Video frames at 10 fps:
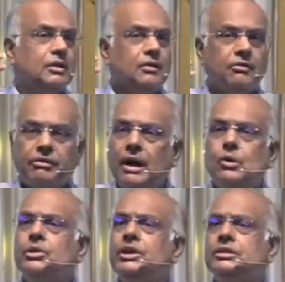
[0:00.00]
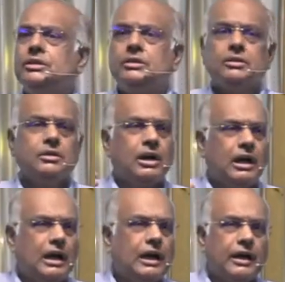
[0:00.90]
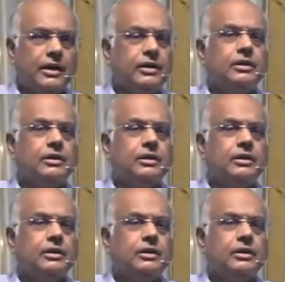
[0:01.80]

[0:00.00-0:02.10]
found it hard